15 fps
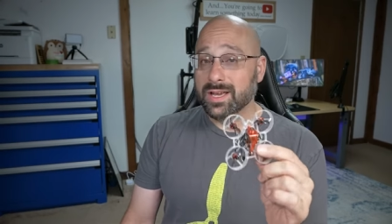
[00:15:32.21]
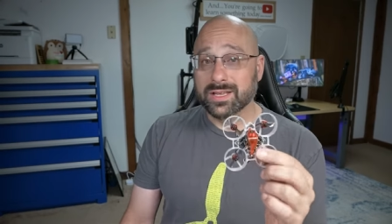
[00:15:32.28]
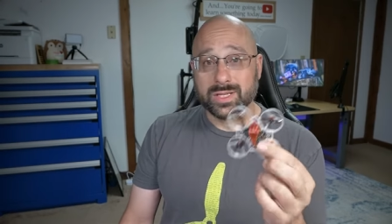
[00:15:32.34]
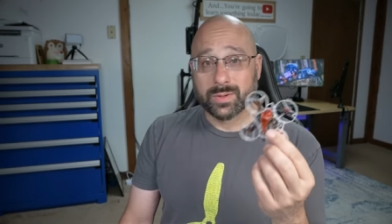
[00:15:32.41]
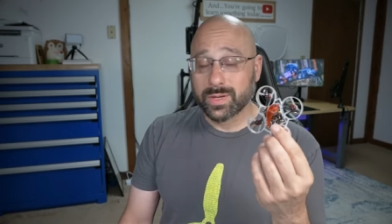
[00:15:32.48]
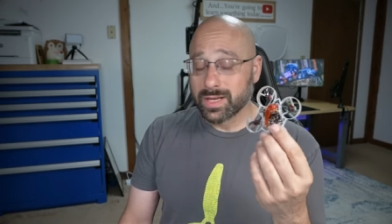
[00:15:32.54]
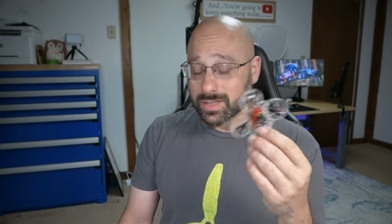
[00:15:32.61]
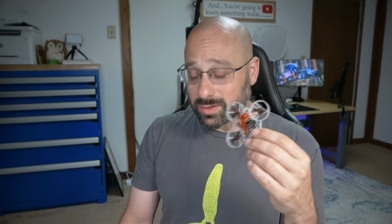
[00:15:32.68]

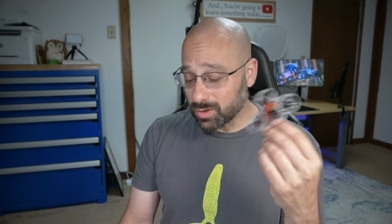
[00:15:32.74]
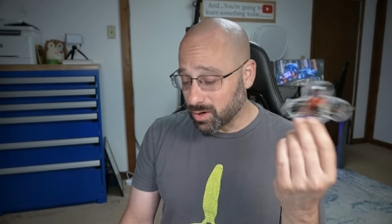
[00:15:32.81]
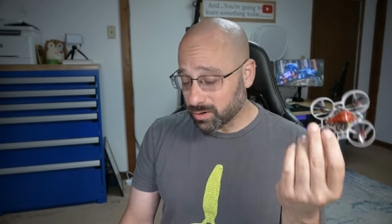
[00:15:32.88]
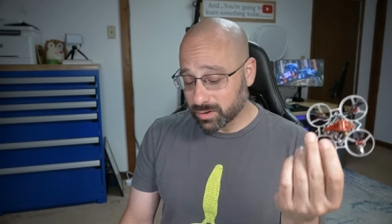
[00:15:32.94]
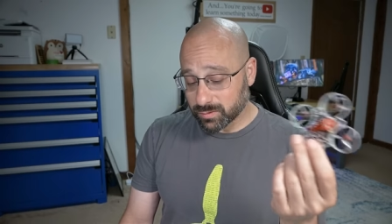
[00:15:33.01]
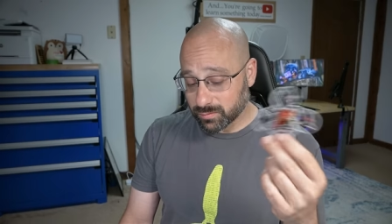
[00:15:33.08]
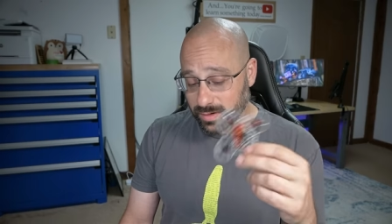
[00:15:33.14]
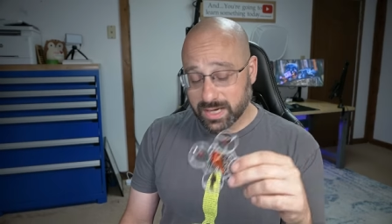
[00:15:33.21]
so it has
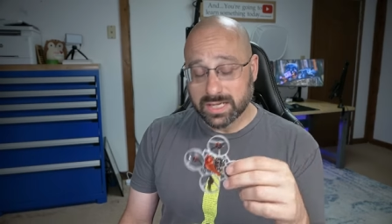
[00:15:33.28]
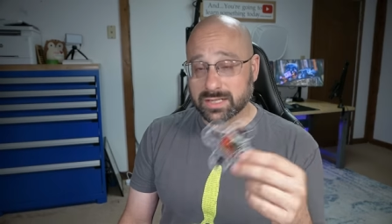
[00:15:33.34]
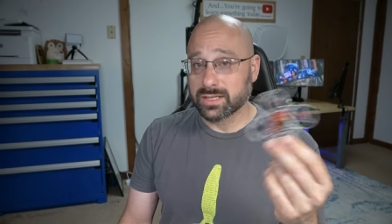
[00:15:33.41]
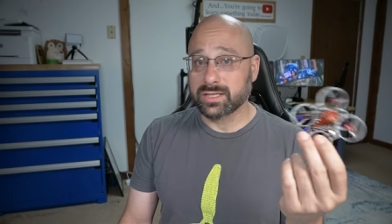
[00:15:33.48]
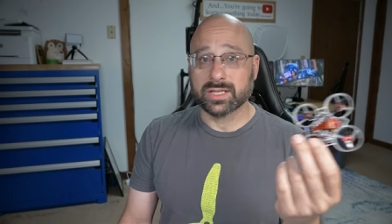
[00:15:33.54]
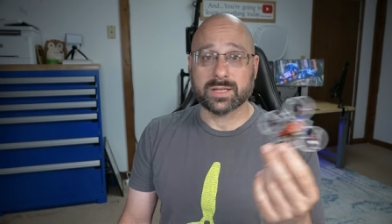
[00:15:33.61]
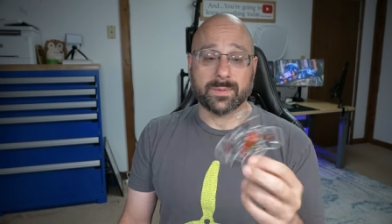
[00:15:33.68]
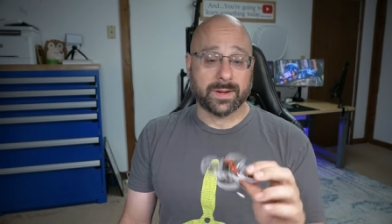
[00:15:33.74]
longer range than
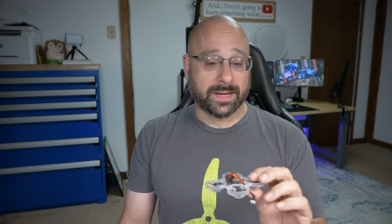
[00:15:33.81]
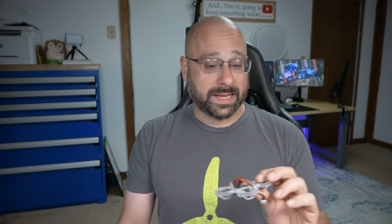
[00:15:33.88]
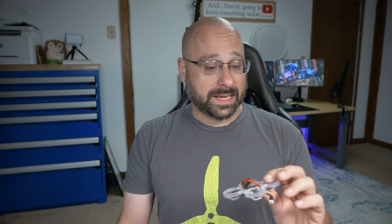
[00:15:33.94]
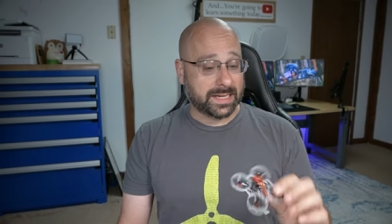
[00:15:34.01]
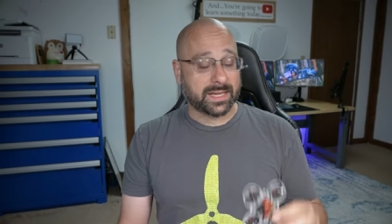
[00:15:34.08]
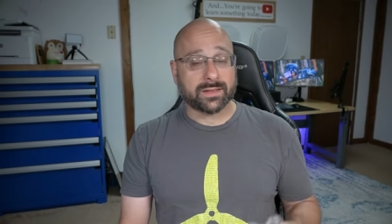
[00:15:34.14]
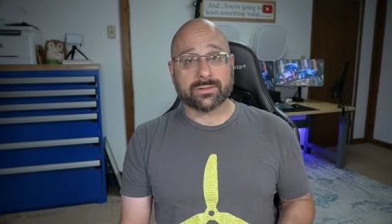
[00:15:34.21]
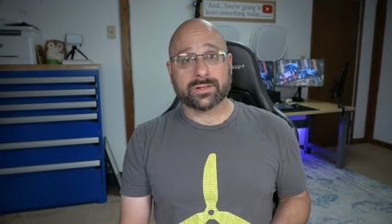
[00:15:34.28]
just about
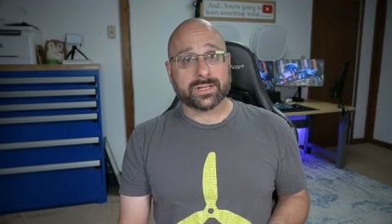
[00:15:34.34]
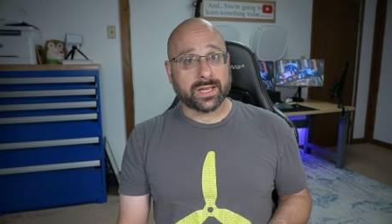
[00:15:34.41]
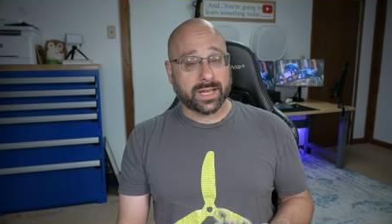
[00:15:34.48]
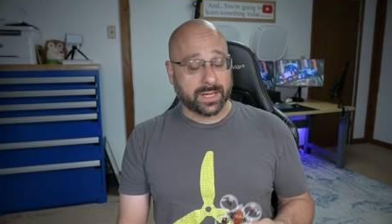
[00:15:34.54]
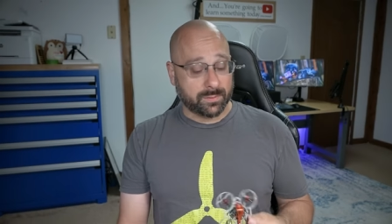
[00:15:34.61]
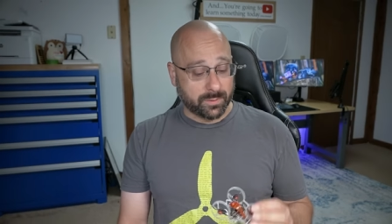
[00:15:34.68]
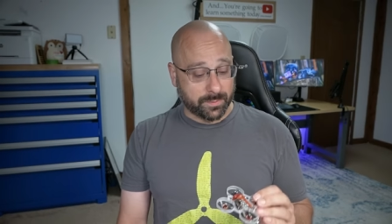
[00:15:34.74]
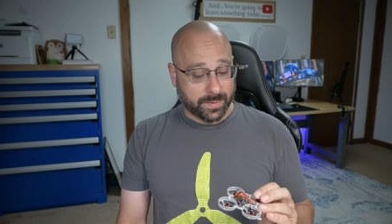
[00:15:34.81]
any other
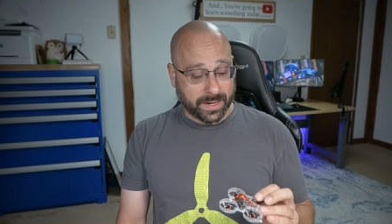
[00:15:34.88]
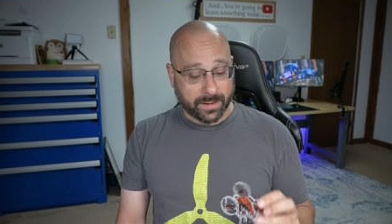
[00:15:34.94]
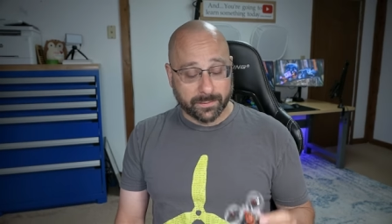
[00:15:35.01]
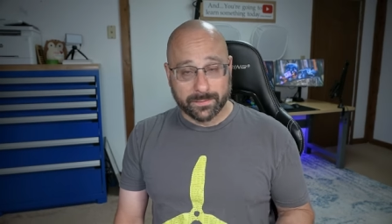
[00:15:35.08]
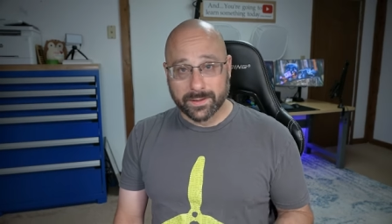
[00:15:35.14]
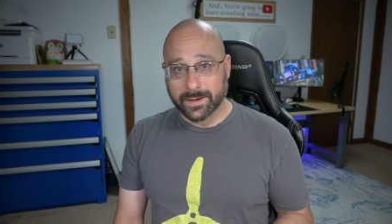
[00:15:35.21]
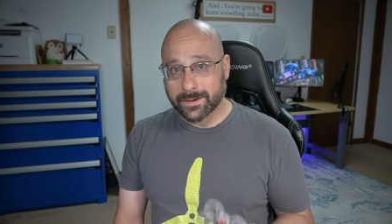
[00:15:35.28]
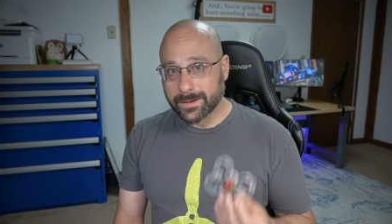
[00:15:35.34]
tiny whoop
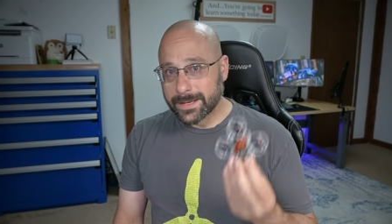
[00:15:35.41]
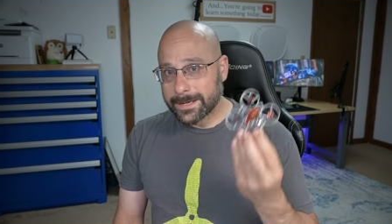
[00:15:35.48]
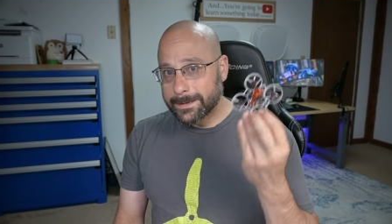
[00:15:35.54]
out there.